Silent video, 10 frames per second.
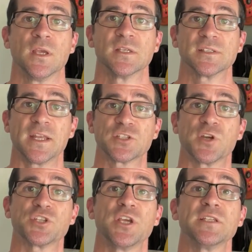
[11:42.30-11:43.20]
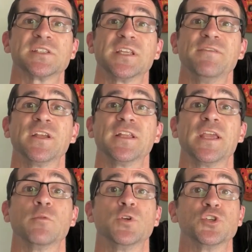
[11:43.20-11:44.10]
Static stretching
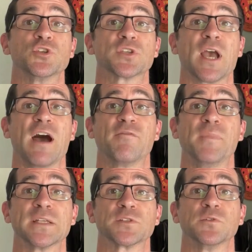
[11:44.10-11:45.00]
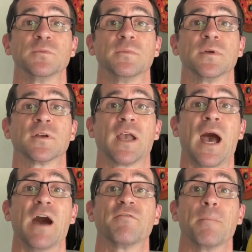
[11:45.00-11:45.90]
significantly reduced calf muscle
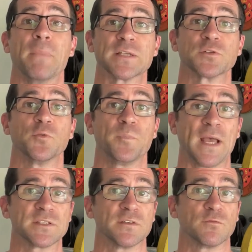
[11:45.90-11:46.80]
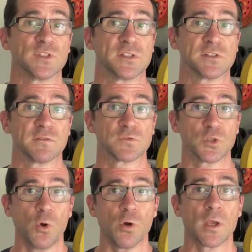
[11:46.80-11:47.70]
passive resistive
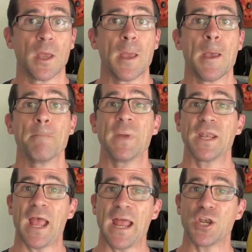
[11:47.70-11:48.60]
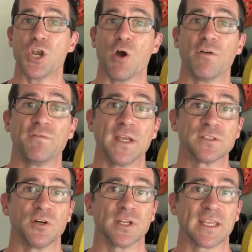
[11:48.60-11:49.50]
torque, but it had no
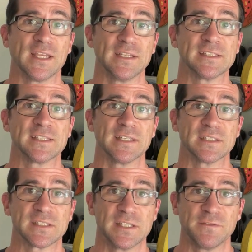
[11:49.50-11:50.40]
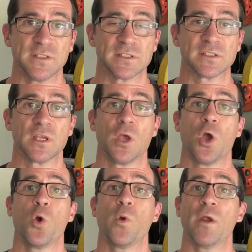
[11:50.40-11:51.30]
effect on Achilles tendon stiffness,
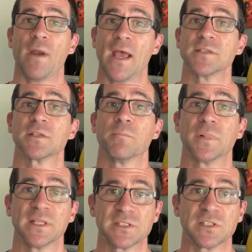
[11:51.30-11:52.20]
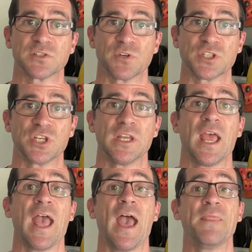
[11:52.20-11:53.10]
whereas ballistic stretching
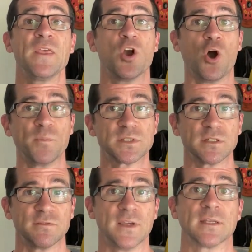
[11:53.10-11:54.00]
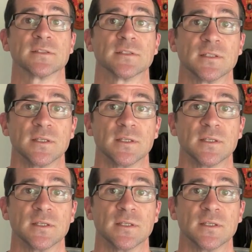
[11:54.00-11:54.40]
had the opposite effect.